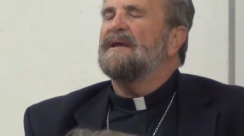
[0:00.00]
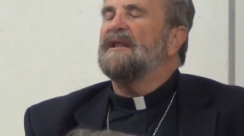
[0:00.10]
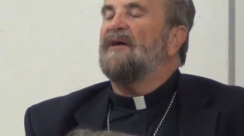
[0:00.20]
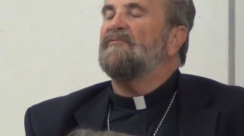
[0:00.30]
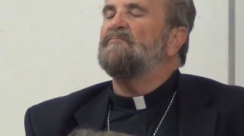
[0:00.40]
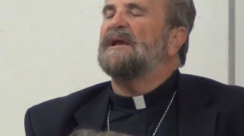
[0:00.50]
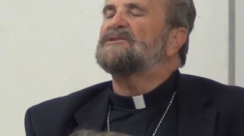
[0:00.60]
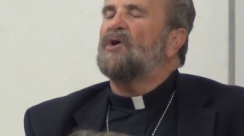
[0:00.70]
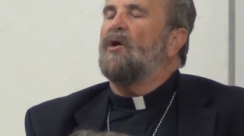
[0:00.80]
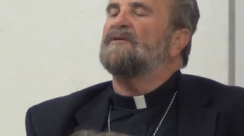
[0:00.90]
in heaven,
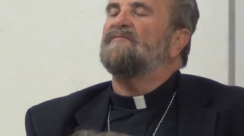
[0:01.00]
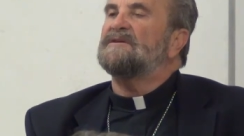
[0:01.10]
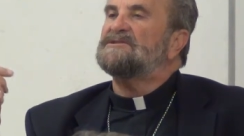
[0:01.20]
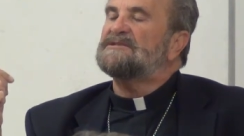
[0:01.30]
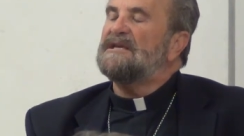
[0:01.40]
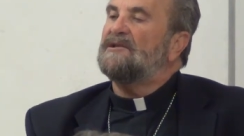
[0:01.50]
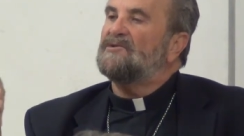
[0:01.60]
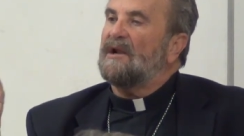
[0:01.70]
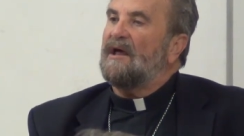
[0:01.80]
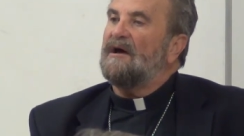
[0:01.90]
because all of us seek
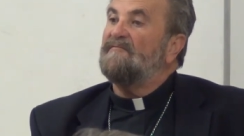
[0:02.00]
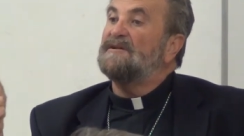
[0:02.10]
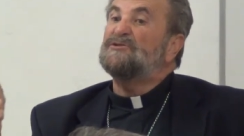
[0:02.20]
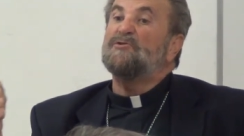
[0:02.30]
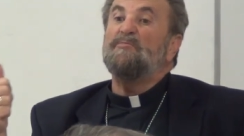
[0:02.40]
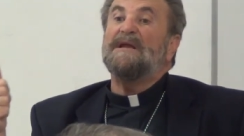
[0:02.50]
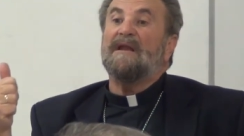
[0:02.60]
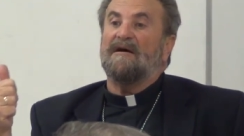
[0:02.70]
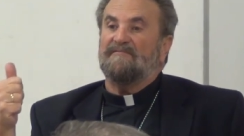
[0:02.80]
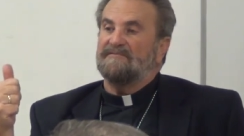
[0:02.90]
to love and to be
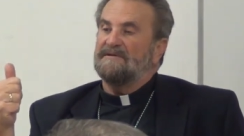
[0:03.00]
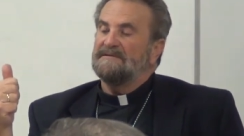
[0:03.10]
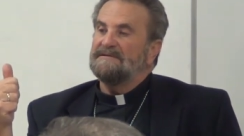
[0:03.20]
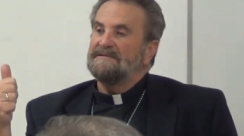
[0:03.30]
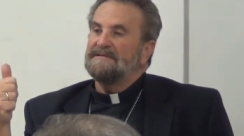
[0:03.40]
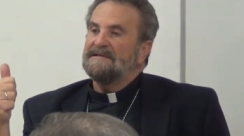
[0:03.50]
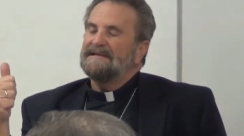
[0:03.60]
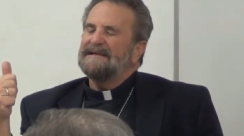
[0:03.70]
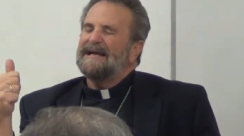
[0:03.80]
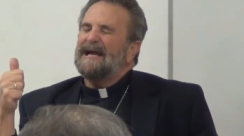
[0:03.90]
loved.
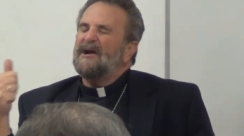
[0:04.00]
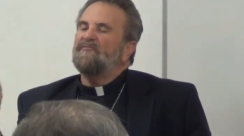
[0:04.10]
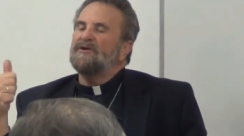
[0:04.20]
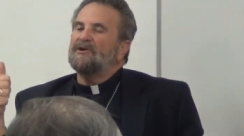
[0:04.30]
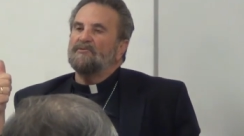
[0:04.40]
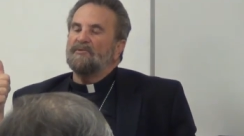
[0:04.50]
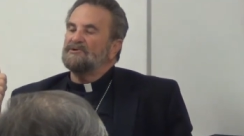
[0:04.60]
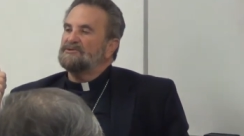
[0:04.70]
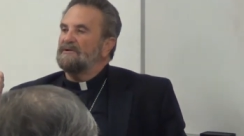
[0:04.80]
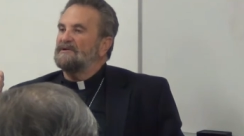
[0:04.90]
Every
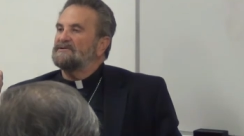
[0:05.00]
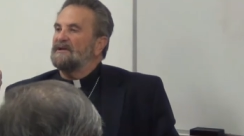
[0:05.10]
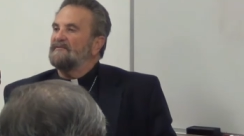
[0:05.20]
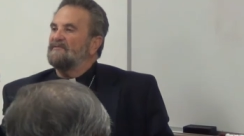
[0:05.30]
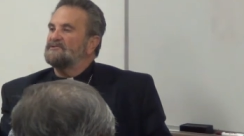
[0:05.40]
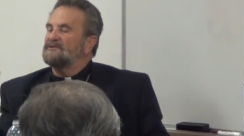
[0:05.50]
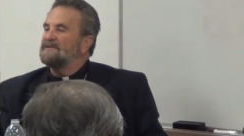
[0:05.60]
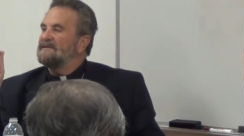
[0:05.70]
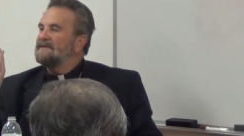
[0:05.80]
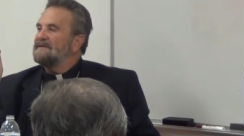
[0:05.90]
commercial on
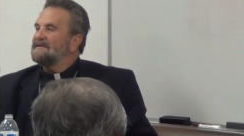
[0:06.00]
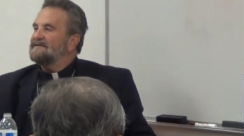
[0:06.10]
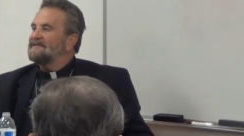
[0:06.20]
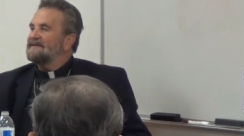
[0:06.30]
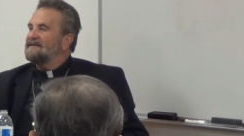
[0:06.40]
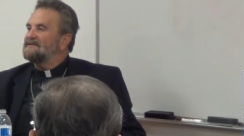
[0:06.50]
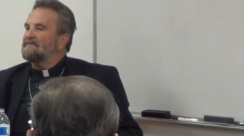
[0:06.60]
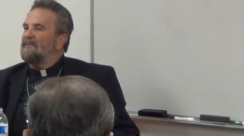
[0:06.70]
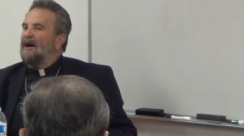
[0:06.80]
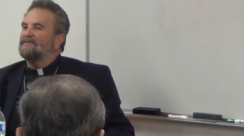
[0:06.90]
television is
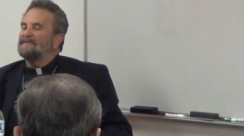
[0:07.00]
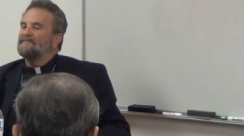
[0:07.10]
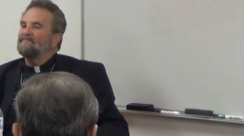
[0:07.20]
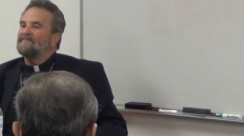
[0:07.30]
about